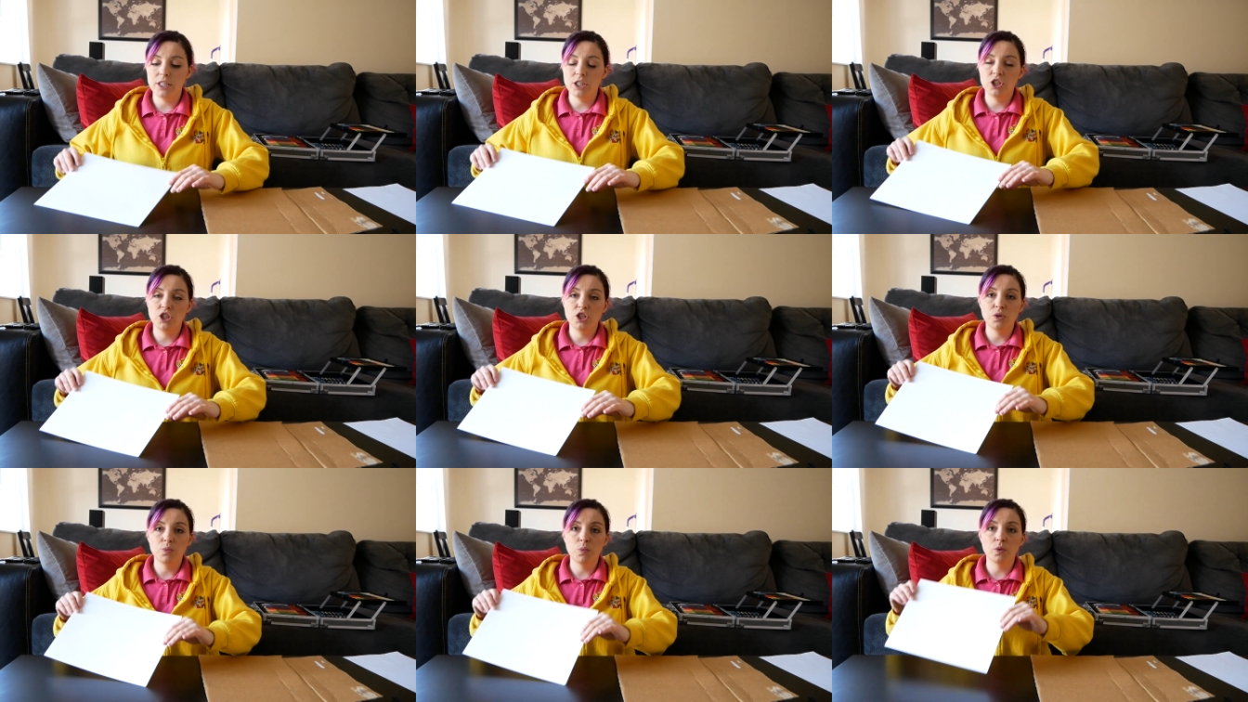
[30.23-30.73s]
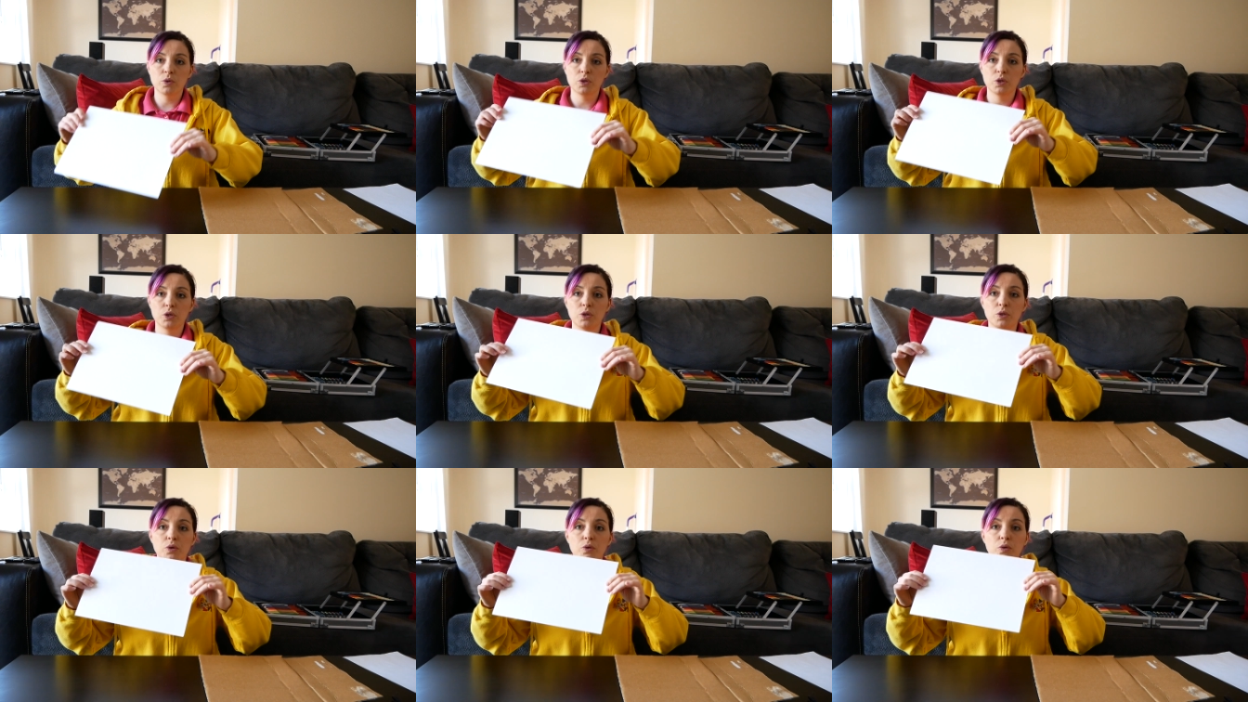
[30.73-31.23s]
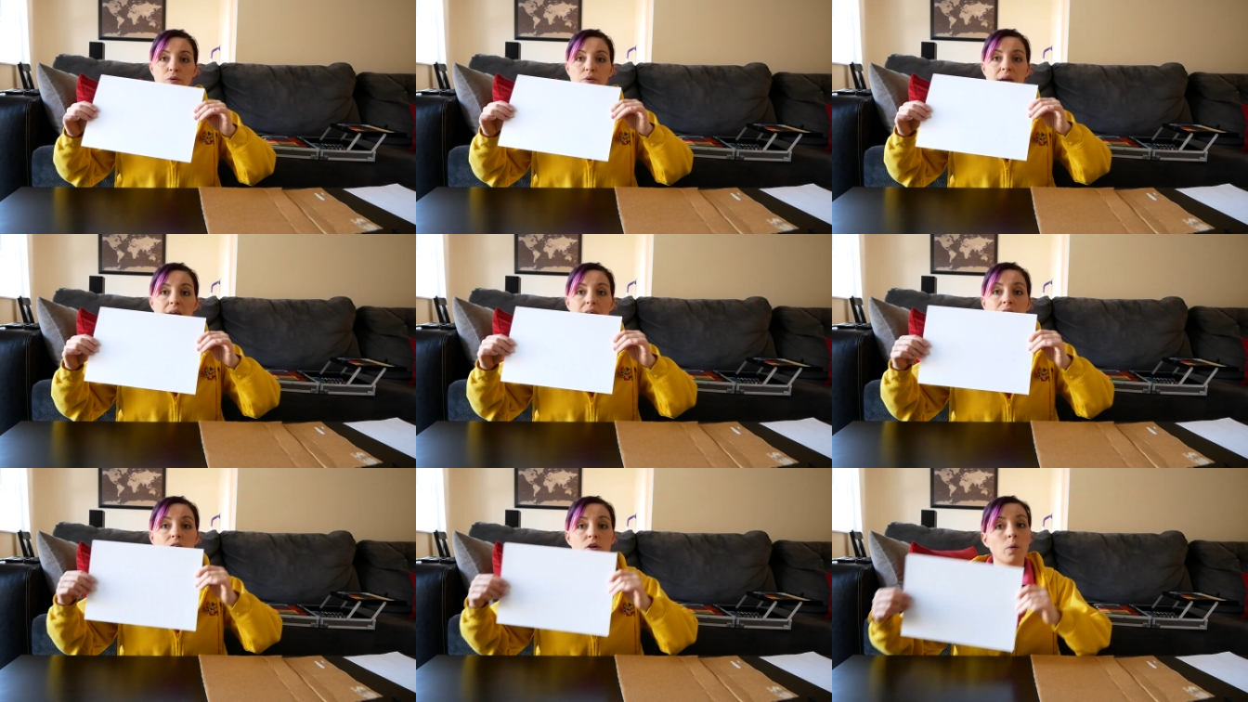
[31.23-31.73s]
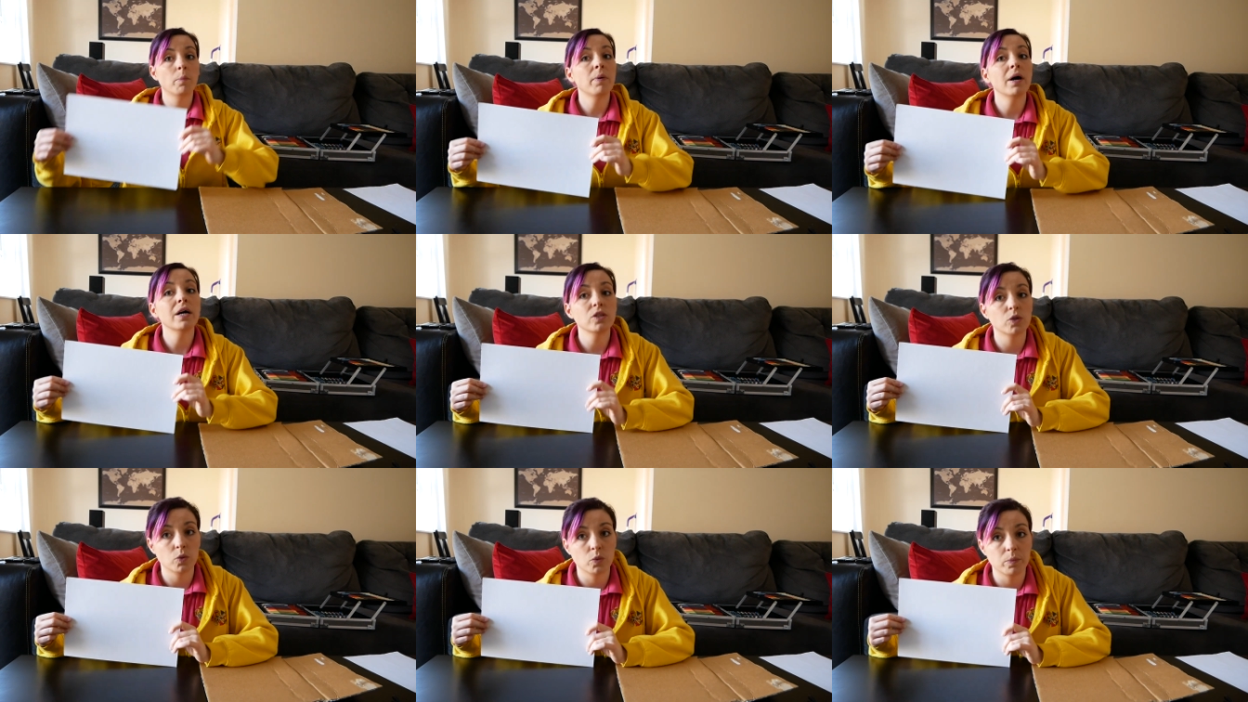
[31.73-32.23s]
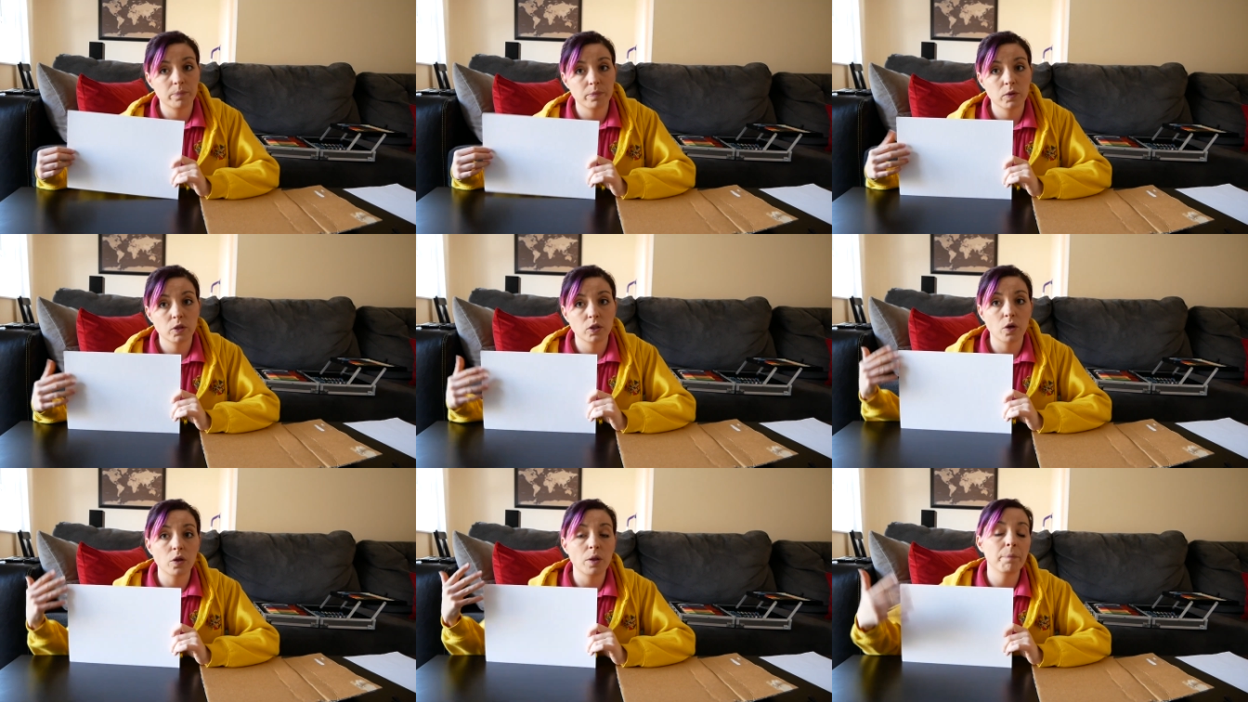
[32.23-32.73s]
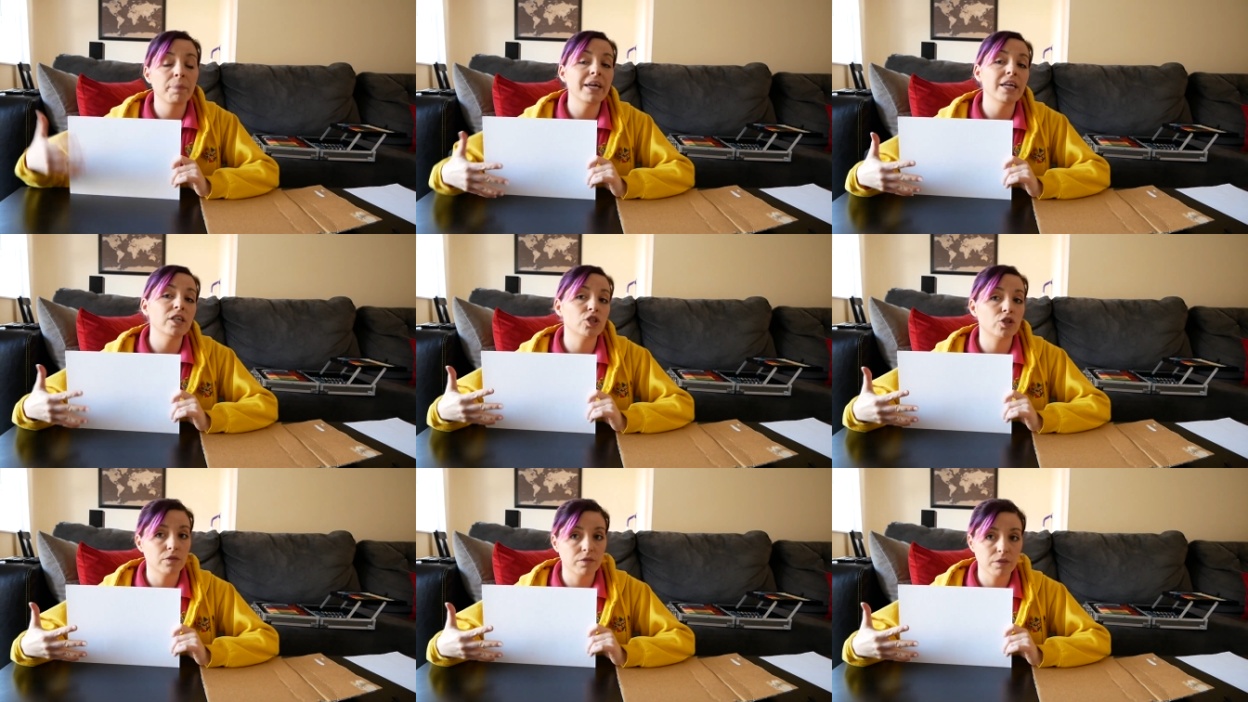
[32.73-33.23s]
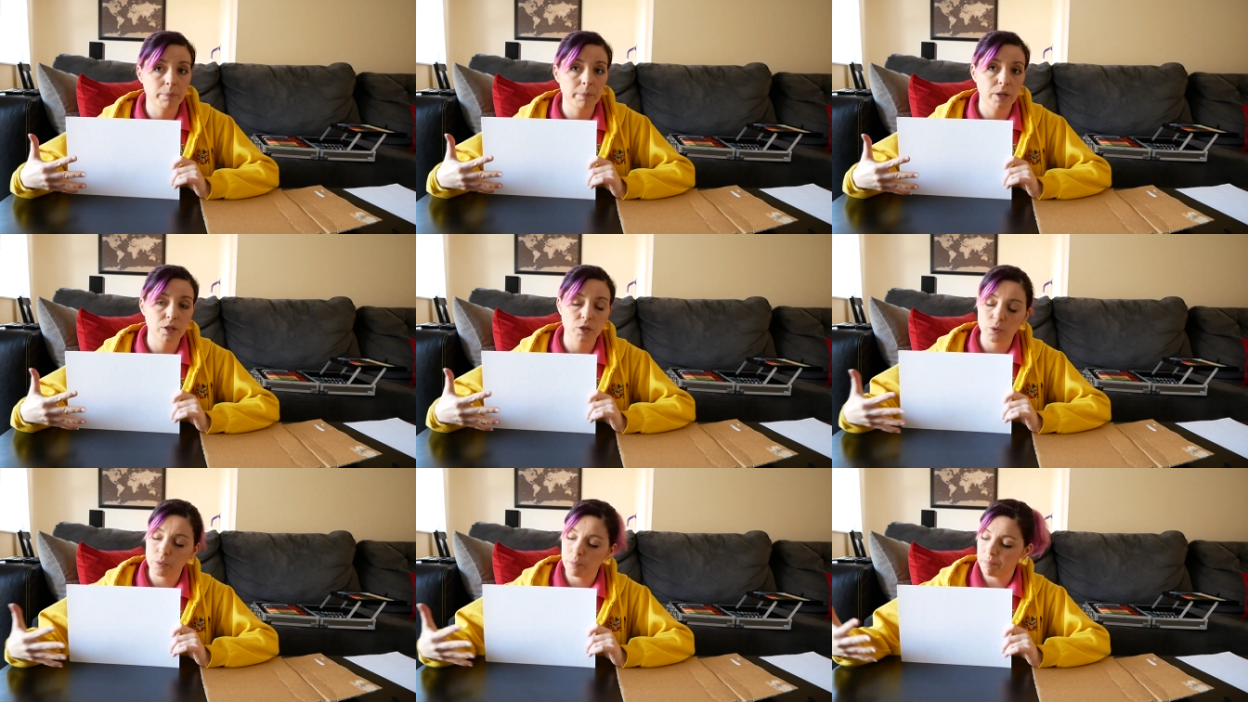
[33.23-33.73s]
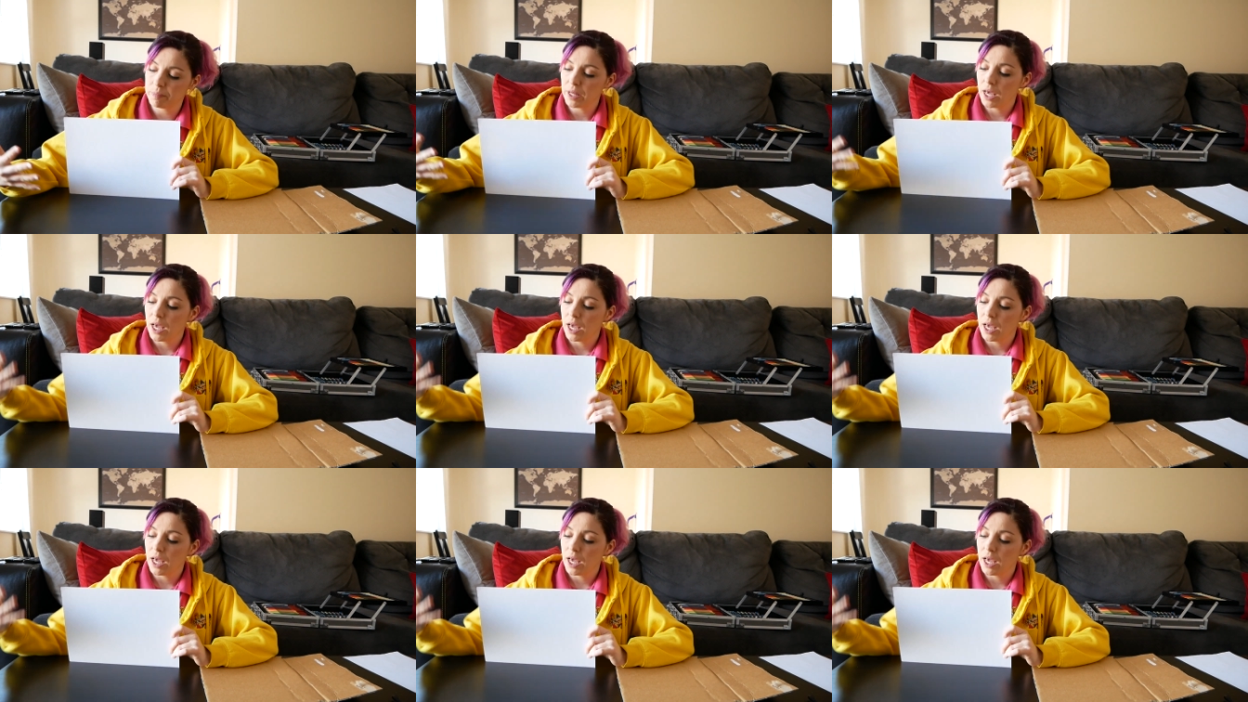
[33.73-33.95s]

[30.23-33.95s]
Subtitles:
is you want to create your puzzle, so the picture of the puzzle.